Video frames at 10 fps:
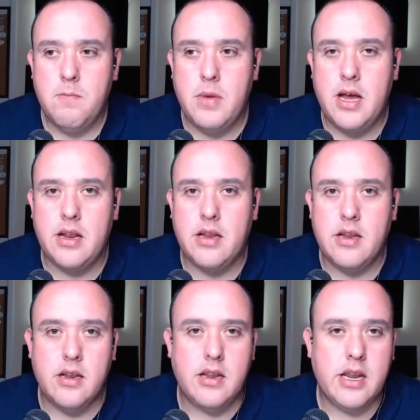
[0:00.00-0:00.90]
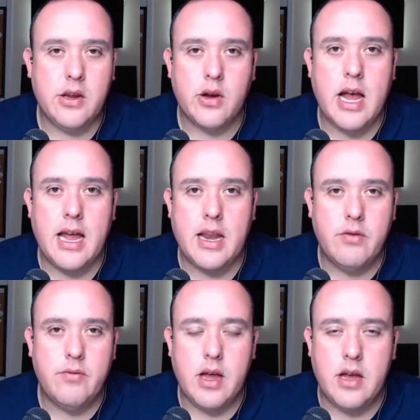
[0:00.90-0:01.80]
But then you're kind
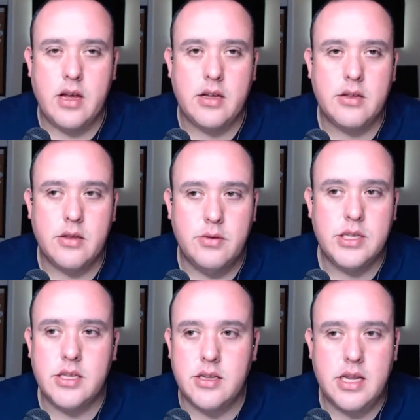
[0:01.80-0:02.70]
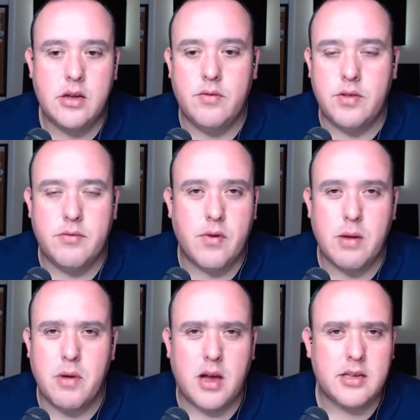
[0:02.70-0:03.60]
of uh, losing the deal of the free
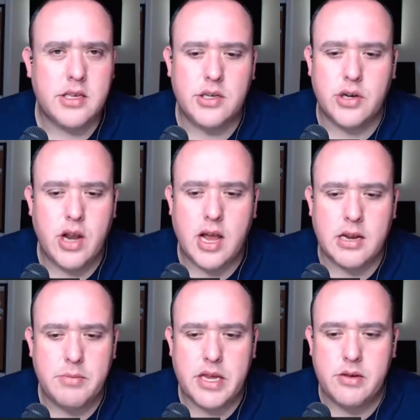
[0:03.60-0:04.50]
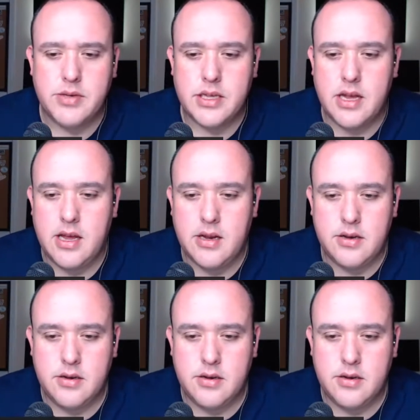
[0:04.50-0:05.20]
box because you're not going to be using that.